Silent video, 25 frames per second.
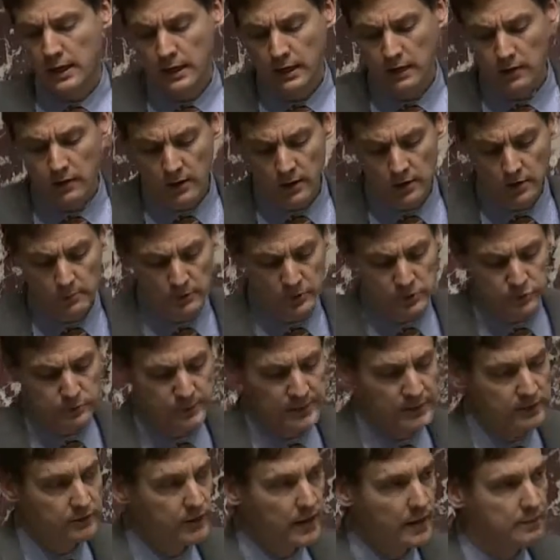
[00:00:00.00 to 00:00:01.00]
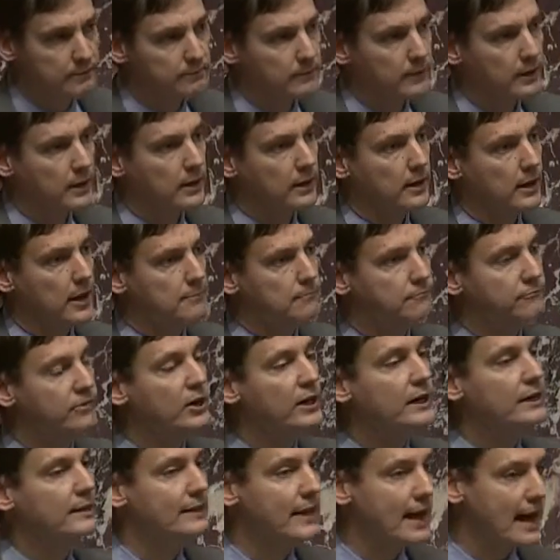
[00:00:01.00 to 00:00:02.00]
Now, Honourable Speaker, I'm
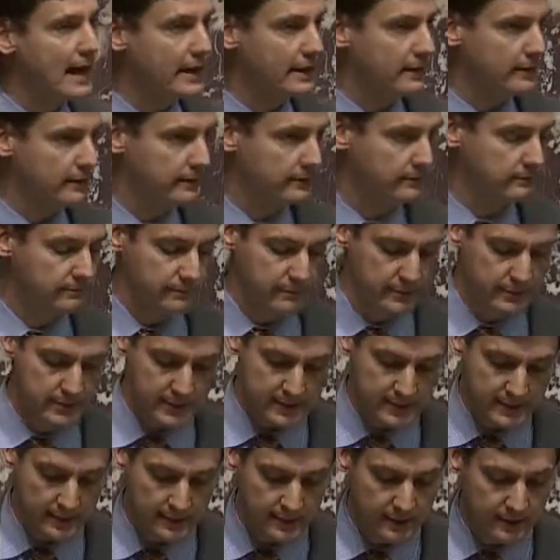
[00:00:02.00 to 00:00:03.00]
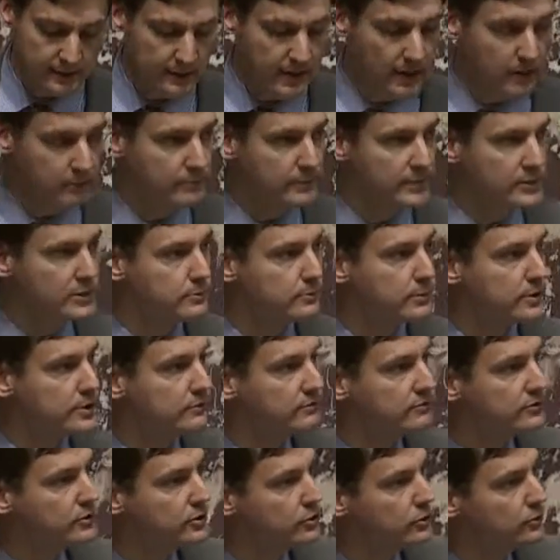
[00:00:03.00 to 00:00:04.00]
very glad to see that the government's
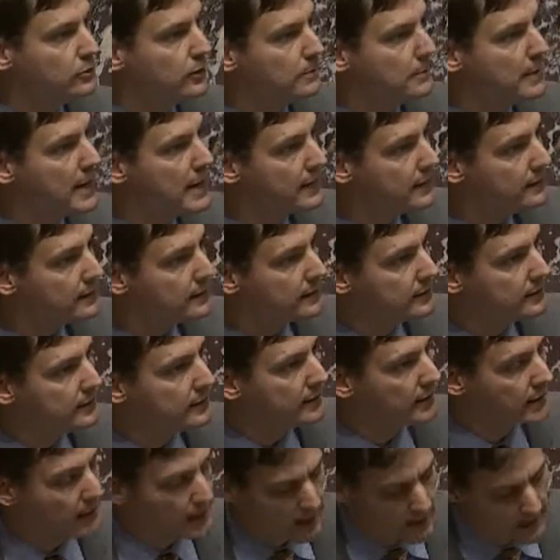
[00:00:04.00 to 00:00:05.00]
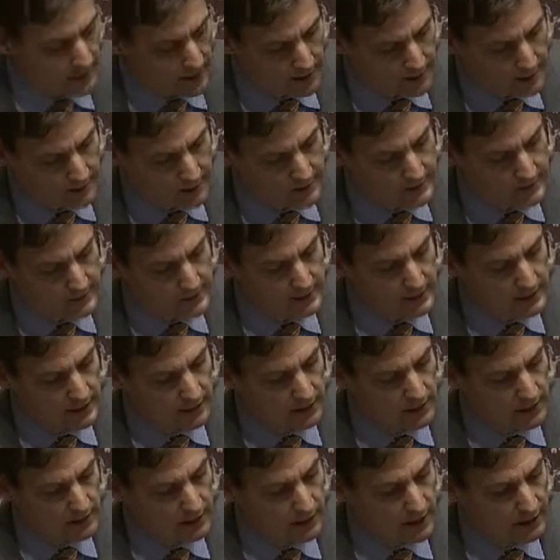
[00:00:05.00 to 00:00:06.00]
move to amend
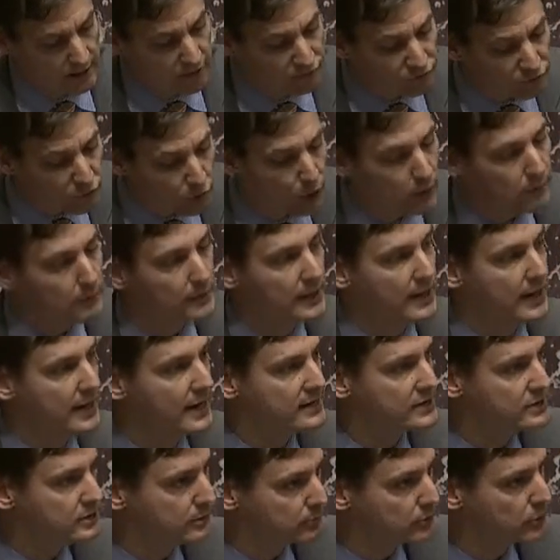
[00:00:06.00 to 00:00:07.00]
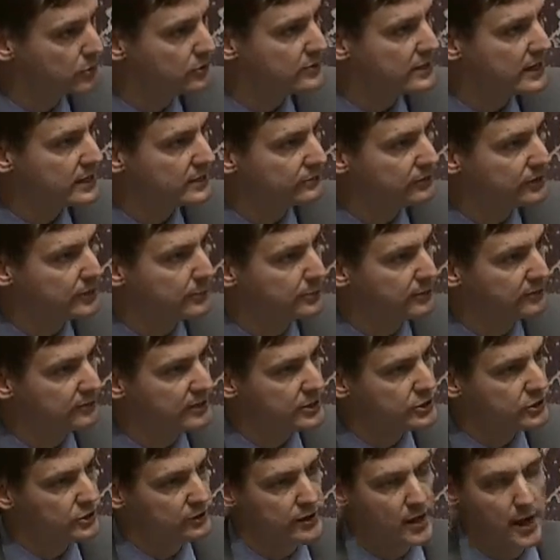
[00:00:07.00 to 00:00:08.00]
and formalize the process for the
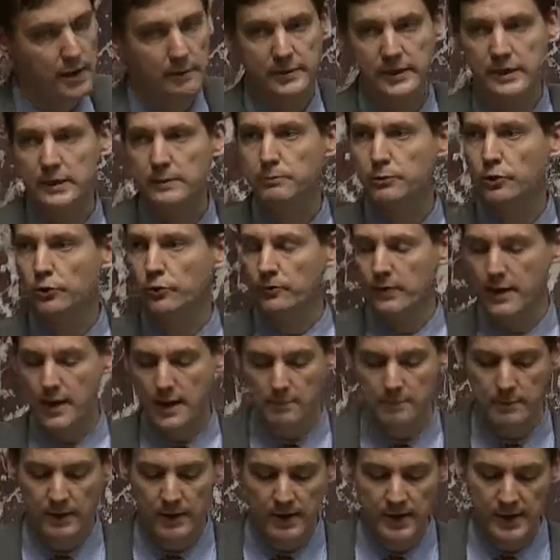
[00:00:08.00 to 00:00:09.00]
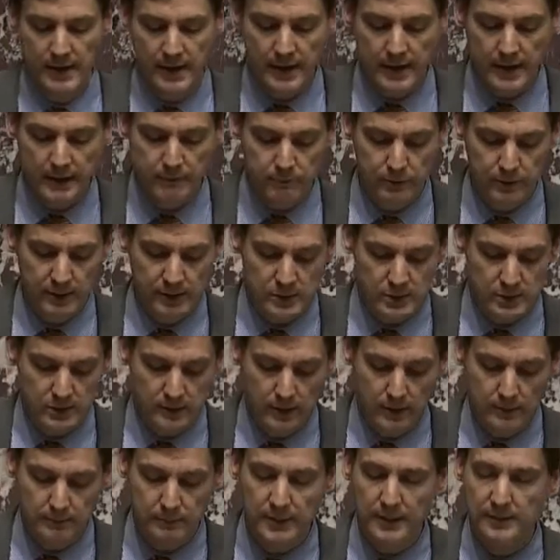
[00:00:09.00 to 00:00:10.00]
Provincial Nominee Program in British
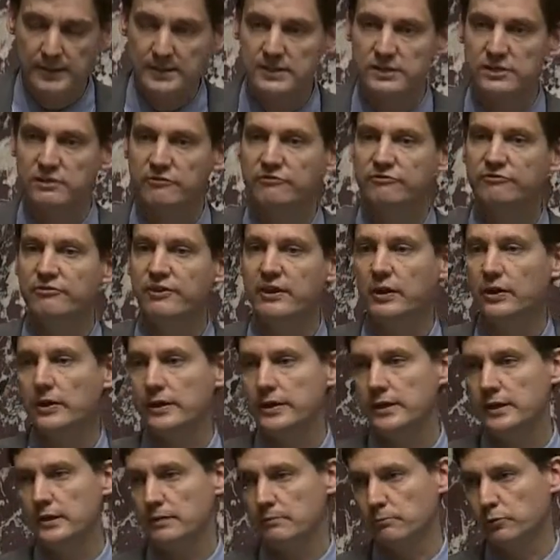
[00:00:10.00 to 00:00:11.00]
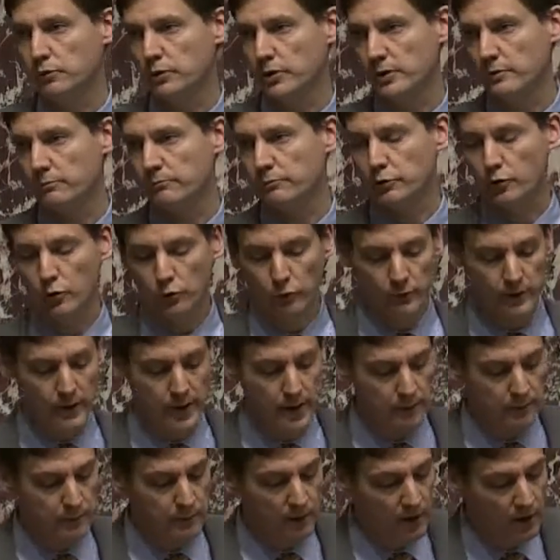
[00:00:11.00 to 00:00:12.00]
Columbia. This is a very important
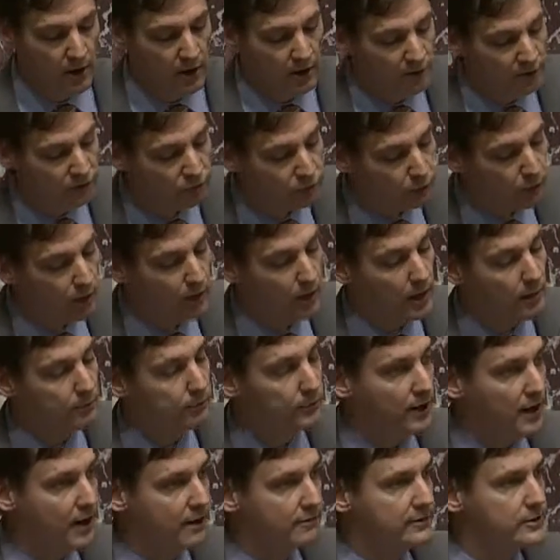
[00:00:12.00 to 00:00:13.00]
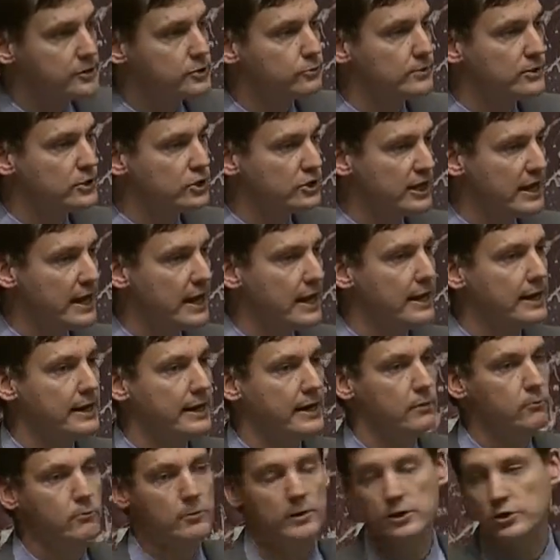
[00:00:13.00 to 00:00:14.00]
program for our province, which can
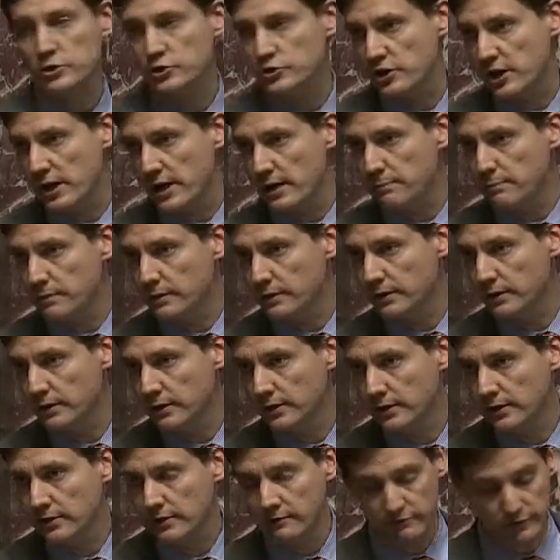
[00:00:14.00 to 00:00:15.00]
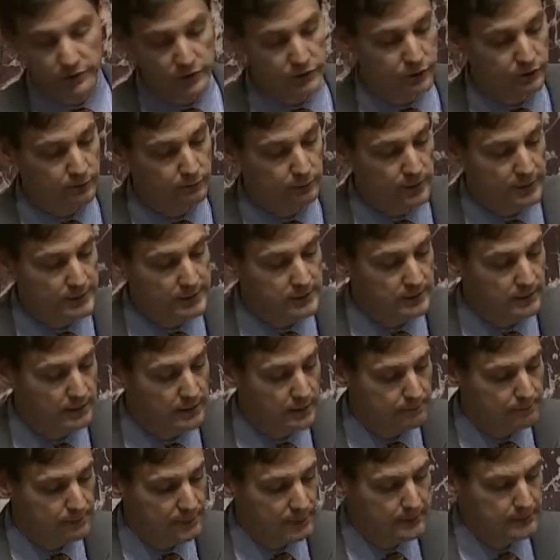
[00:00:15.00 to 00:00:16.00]
and will shape the future of British
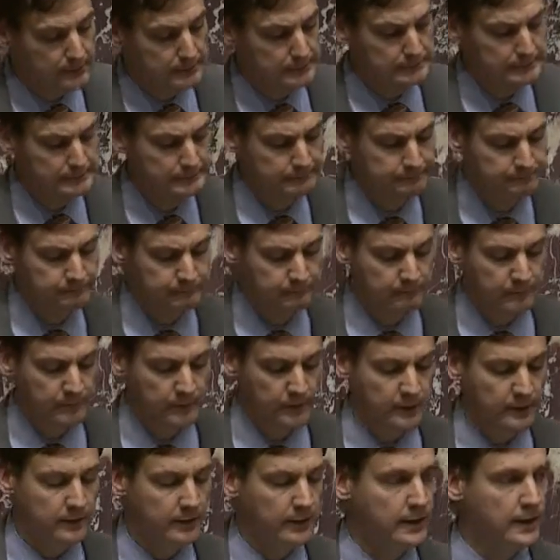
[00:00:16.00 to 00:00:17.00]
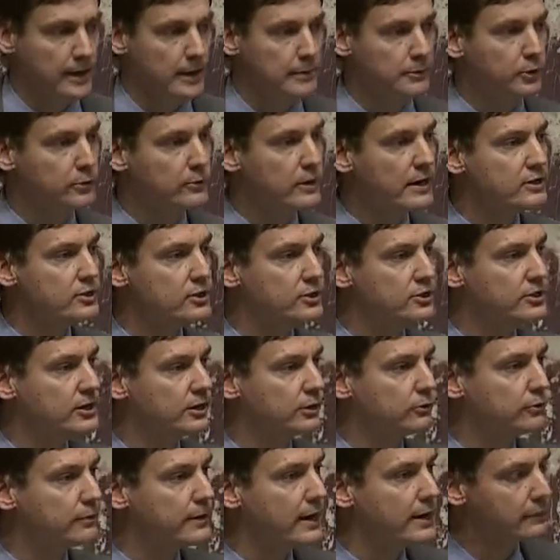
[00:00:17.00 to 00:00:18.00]
Columbia. Immigration is
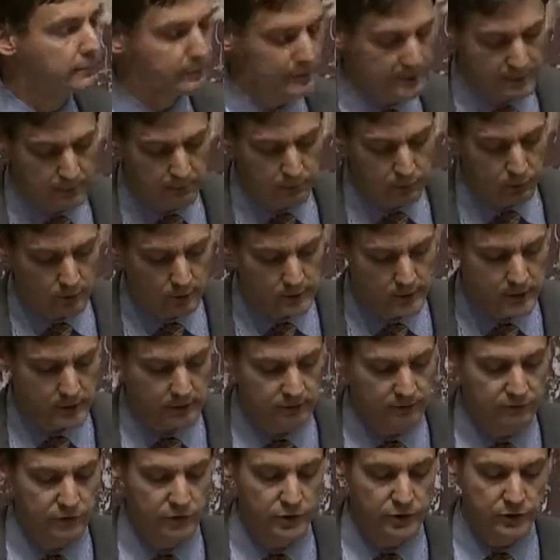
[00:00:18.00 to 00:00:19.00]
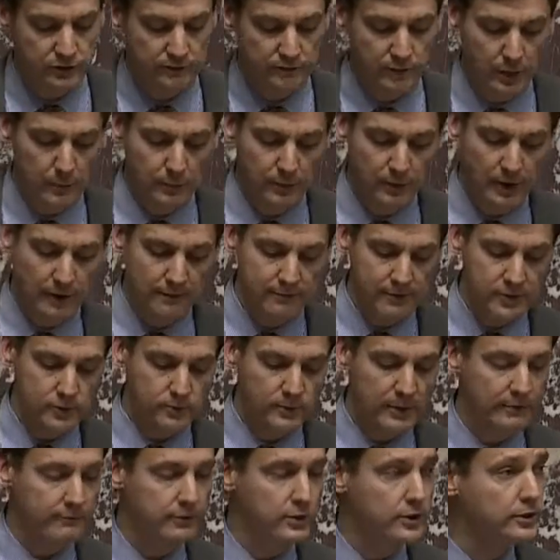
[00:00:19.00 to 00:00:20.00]
incredibly important to the future of our province.
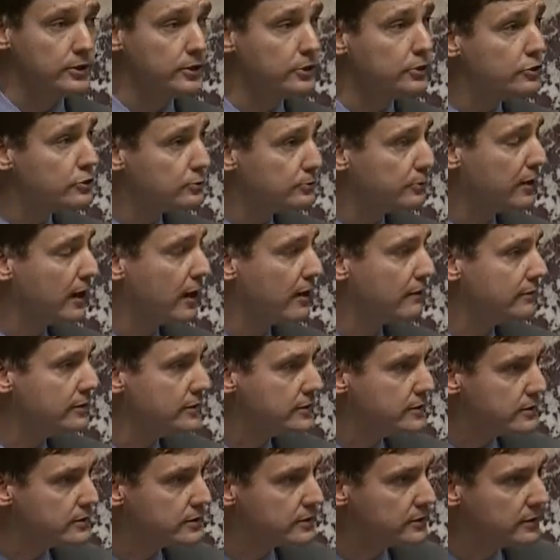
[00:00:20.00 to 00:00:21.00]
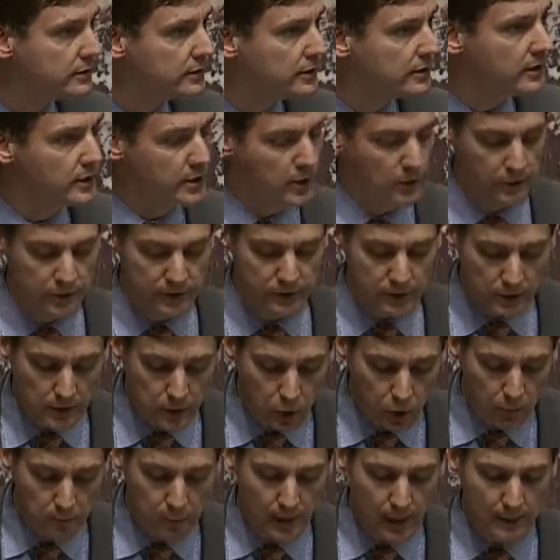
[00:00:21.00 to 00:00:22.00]
We have a huge province with a
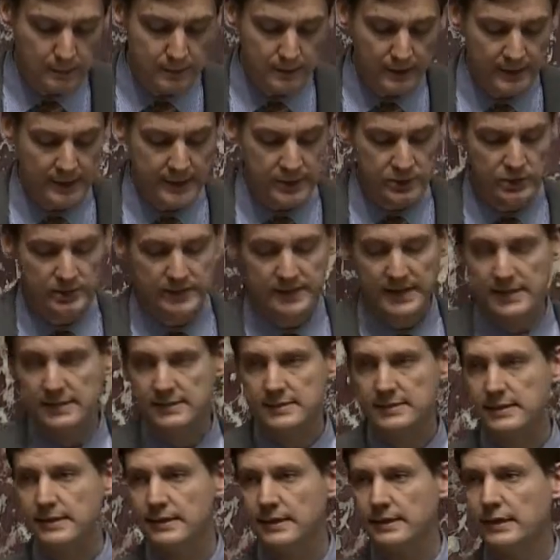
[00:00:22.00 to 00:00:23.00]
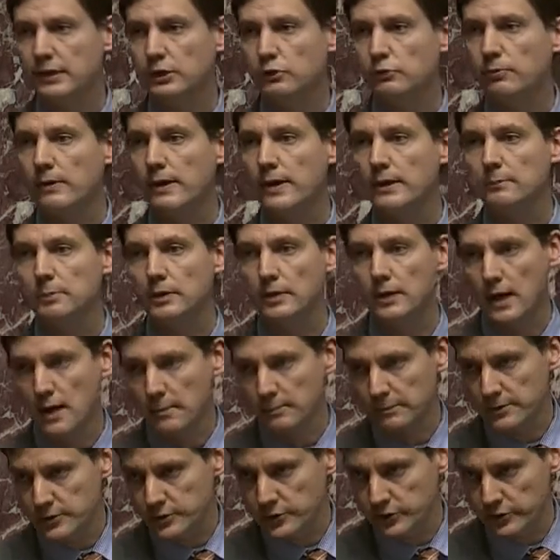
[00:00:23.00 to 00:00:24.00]
low population density and incredible
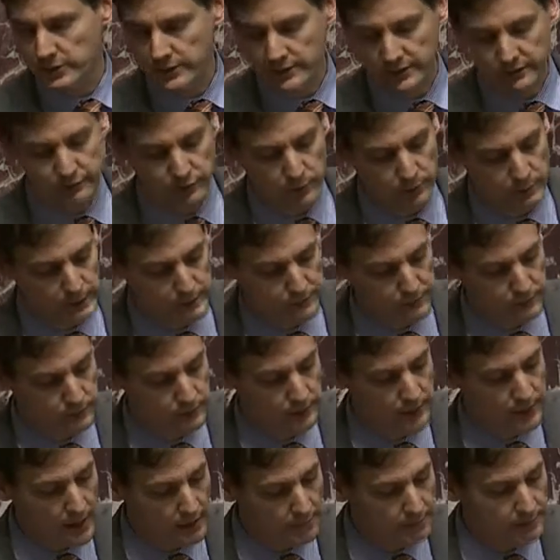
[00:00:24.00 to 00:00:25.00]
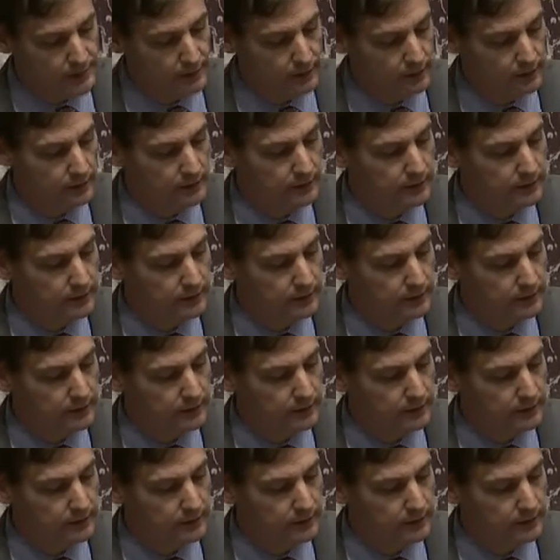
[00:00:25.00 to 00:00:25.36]
opportunity for people who come here.